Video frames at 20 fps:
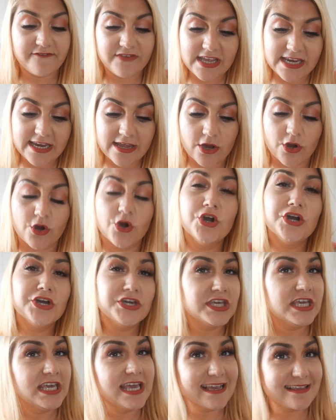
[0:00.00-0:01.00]
video,
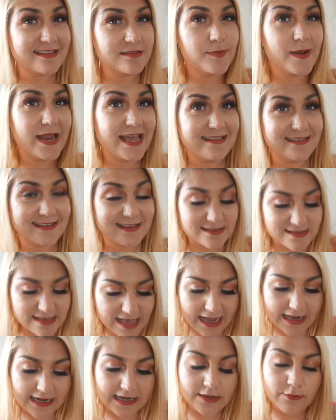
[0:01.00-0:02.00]
he explains
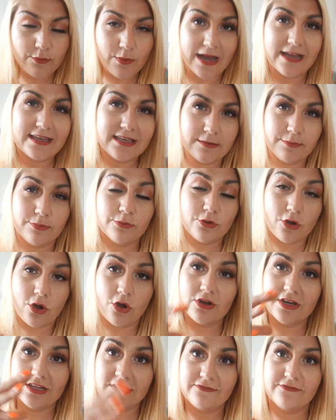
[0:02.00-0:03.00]
exactly why he put
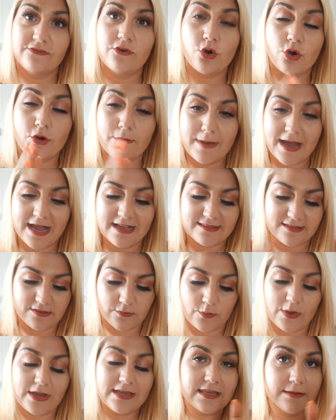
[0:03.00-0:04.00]
only 4 mattes
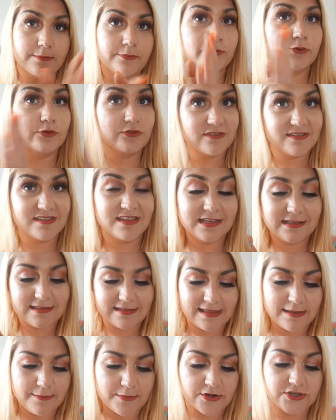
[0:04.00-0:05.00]
and why he put 6
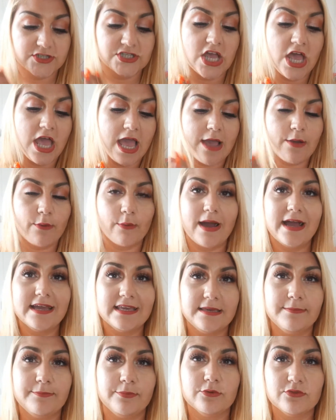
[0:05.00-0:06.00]
shimmers and why
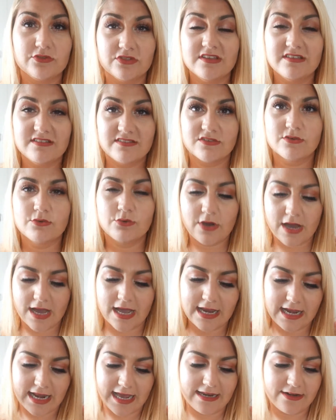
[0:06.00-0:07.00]
he put these 2
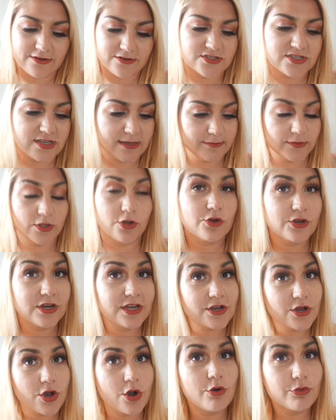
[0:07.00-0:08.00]
highlighters. I'm not
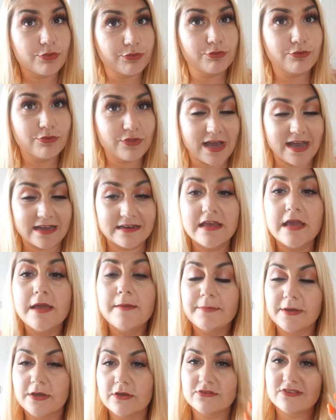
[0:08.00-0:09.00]
gonna go through that
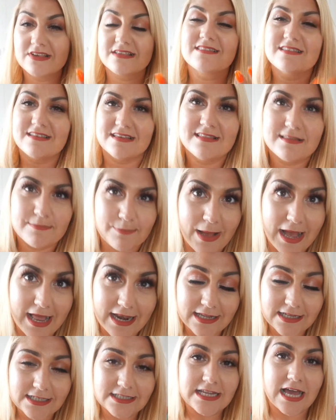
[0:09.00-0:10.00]
because that's his
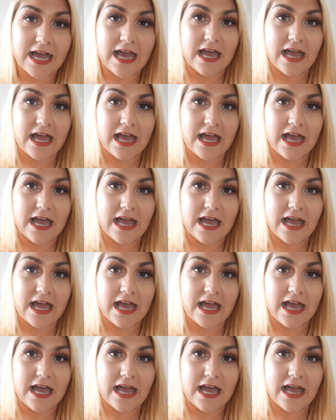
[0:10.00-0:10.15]
palette.